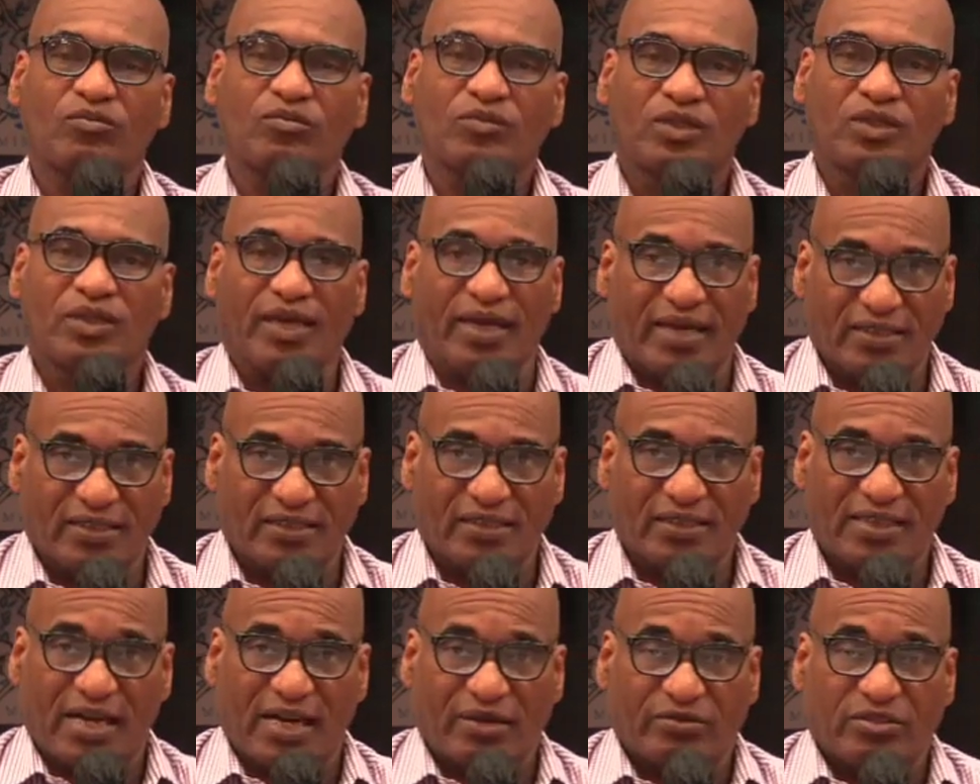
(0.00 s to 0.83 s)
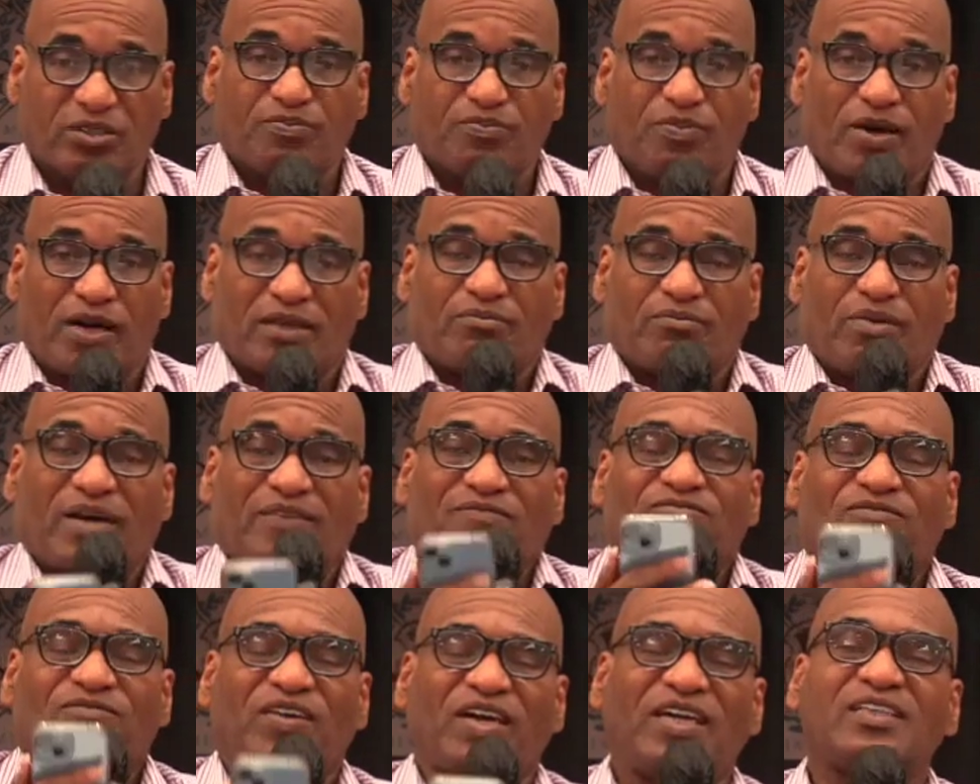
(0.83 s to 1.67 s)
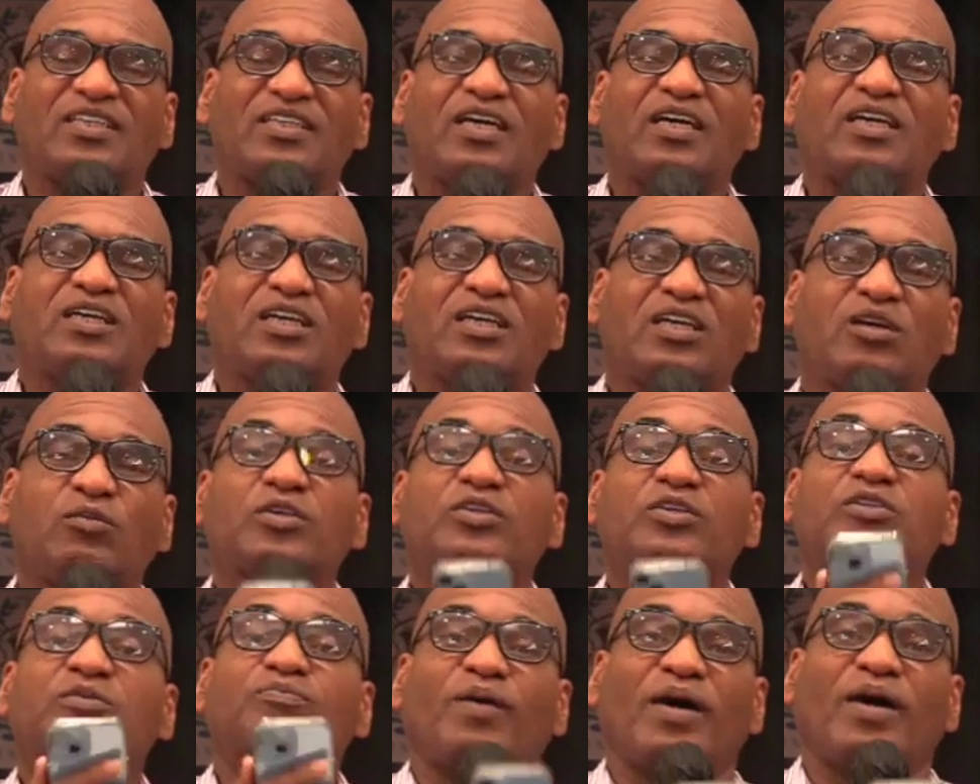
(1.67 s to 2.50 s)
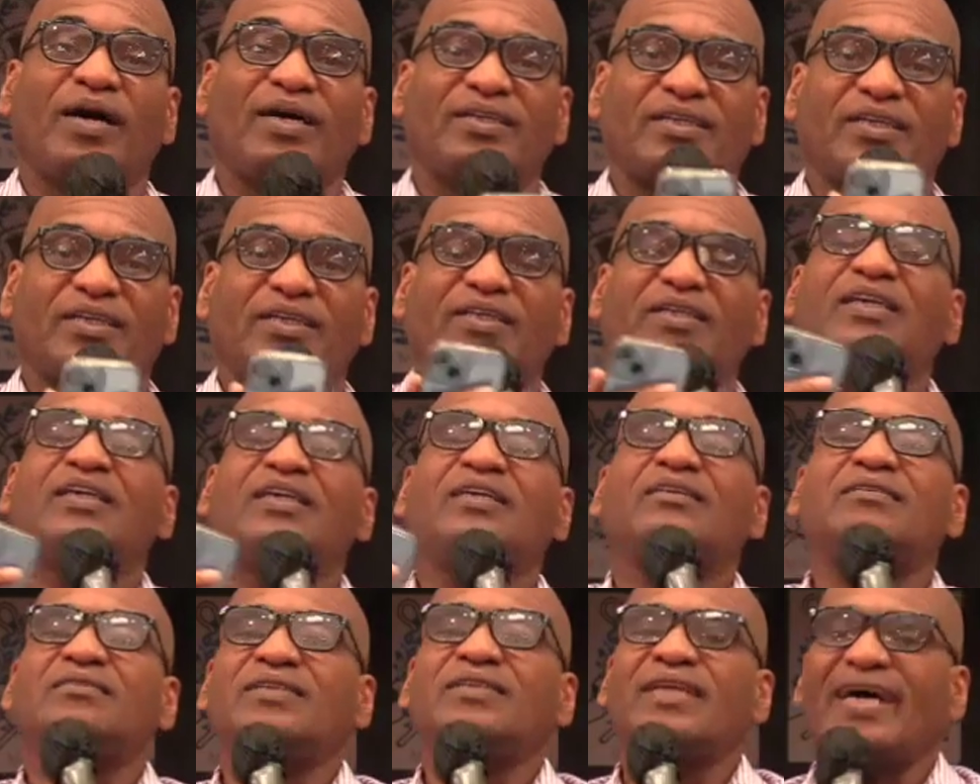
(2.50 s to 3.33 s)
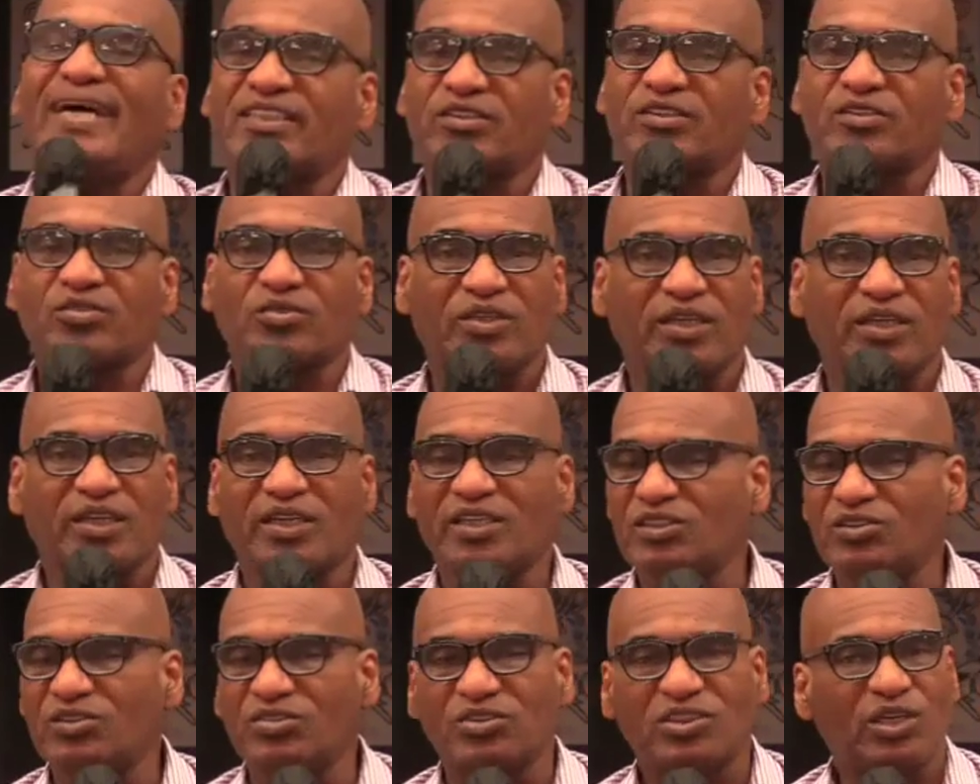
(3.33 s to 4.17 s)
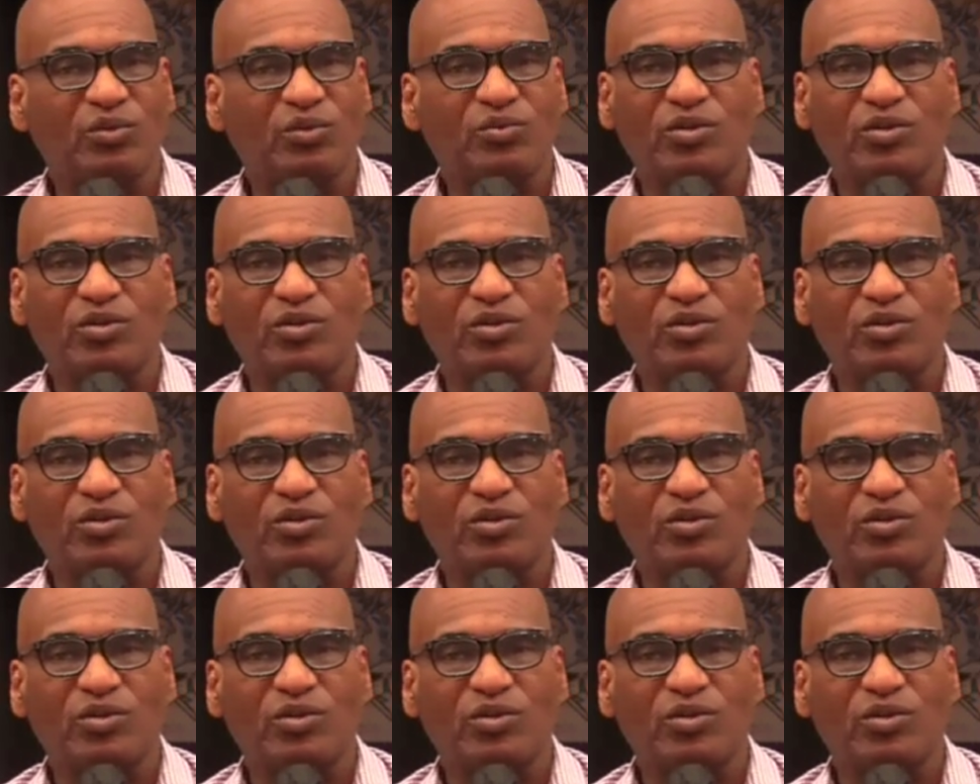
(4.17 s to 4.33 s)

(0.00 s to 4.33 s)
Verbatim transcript: Cain did not respond by faith. He responded naturally. Can you see